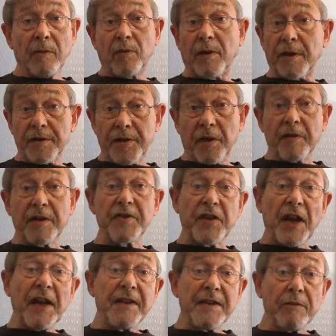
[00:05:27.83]
What a sorry
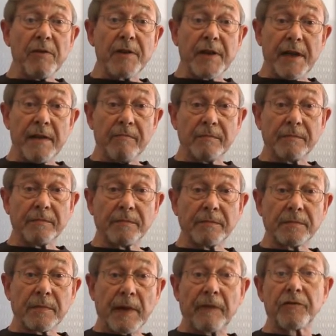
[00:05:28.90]
state he was in.
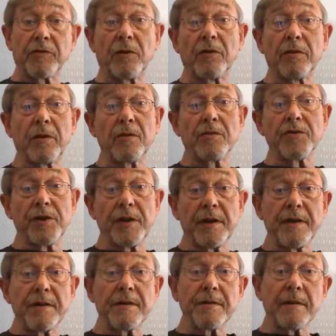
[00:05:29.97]
After all those
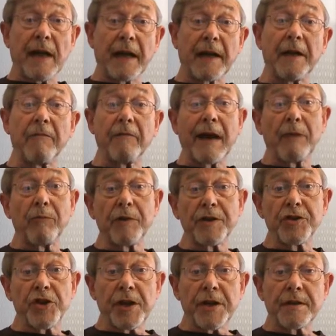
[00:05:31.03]
years hanging around
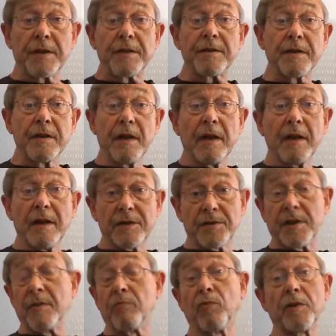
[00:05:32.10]
with Jesus,
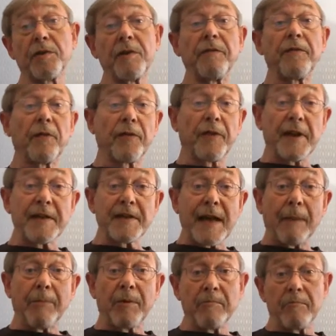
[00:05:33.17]
seeing wonderful things
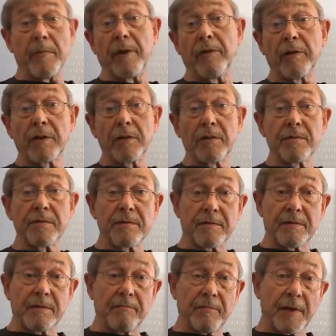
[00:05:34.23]
happen, miracles,
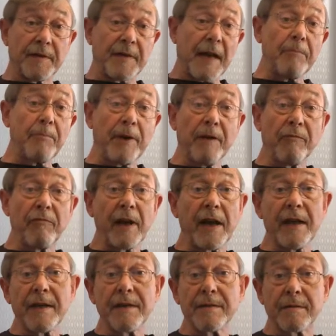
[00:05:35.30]
the dead being
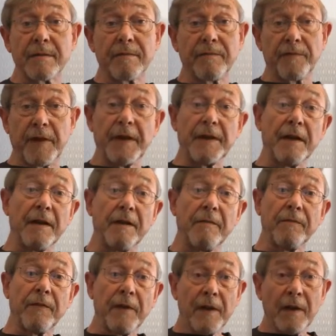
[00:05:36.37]
raised, feeding
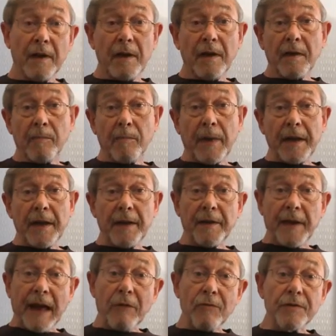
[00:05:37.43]
of many
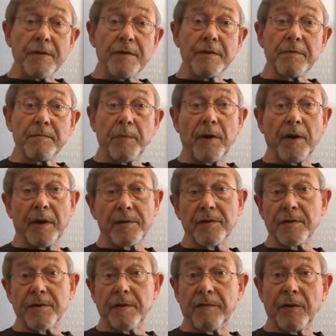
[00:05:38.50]
thousands by
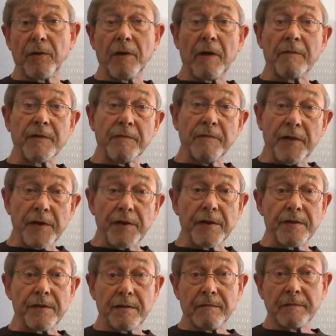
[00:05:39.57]
just a few loaves and
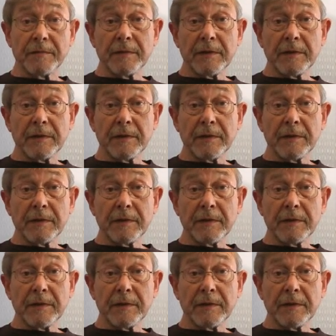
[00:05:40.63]
fishes.